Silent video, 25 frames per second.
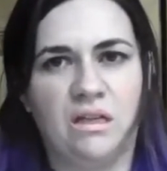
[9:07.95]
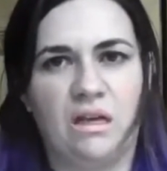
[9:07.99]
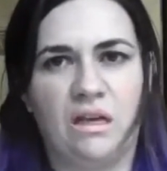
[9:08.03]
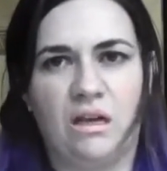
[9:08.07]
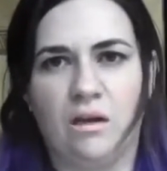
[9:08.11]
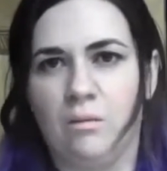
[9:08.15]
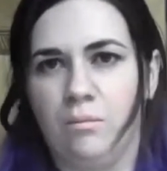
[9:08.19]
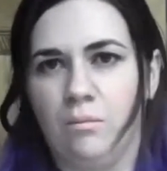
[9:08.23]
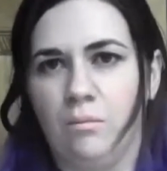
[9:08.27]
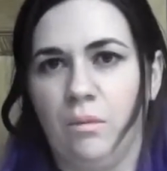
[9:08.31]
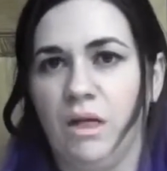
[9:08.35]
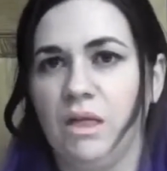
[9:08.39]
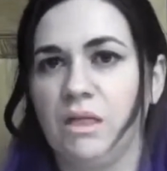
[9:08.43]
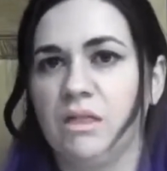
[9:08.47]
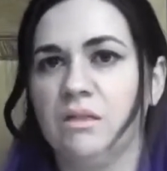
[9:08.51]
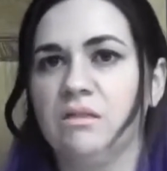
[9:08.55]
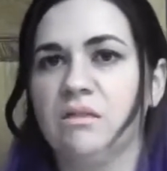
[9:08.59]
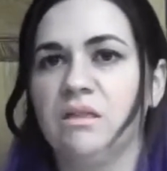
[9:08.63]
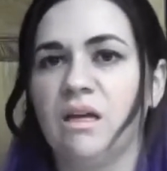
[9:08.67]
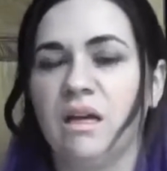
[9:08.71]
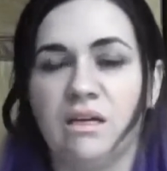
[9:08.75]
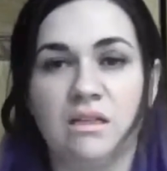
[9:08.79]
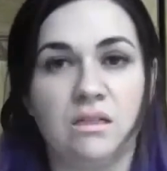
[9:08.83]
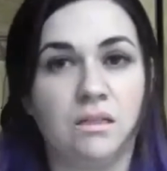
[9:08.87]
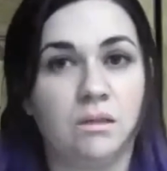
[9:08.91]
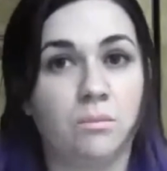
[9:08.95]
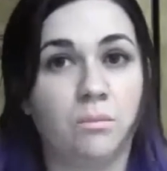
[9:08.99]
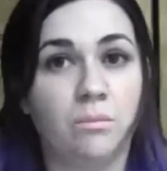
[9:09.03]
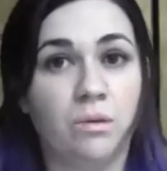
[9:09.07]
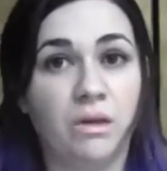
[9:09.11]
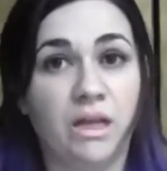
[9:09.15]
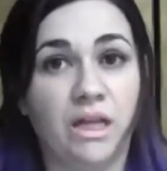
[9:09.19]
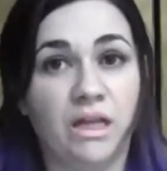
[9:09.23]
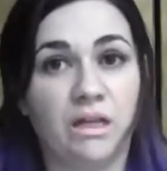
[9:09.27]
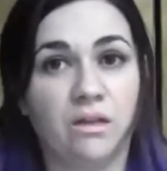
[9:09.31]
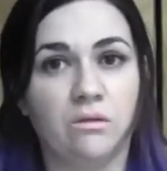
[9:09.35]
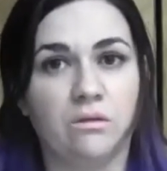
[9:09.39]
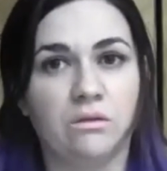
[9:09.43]
then I might tend to
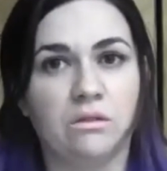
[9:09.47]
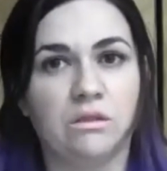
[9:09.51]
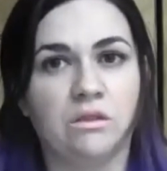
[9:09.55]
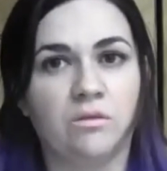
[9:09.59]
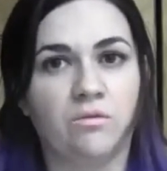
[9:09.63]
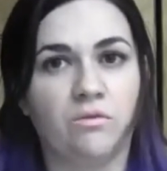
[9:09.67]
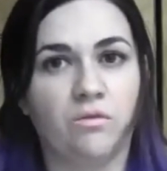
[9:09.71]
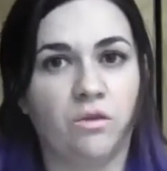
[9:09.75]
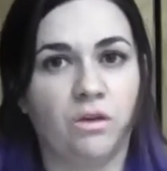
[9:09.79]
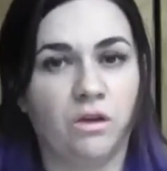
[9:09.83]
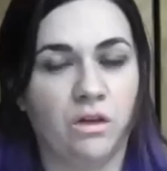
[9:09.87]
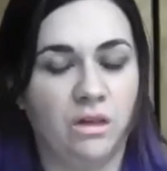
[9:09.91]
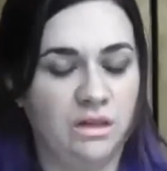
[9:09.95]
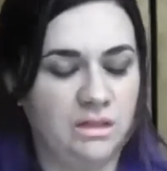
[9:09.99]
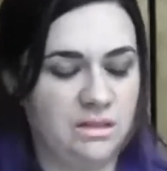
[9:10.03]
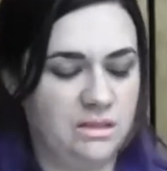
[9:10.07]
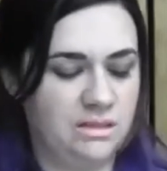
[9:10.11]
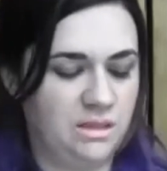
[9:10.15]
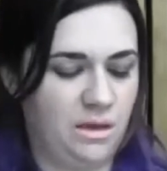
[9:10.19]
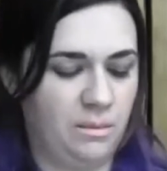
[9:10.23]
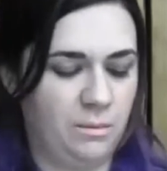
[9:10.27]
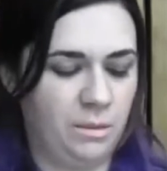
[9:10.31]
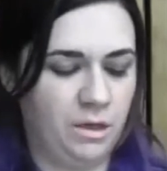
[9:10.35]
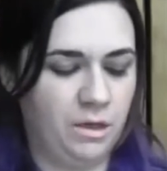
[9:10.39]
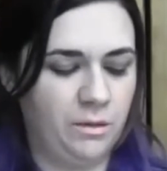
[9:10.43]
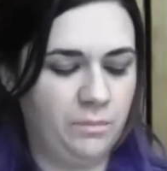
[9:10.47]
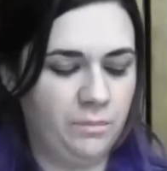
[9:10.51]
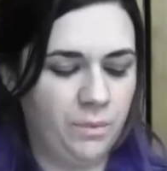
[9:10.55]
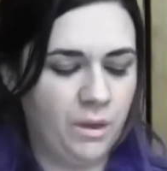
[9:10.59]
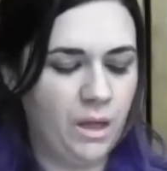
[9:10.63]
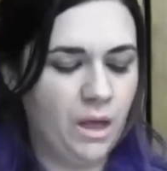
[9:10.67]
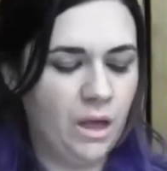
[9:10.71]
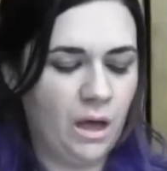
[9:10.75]
plan those for the summer.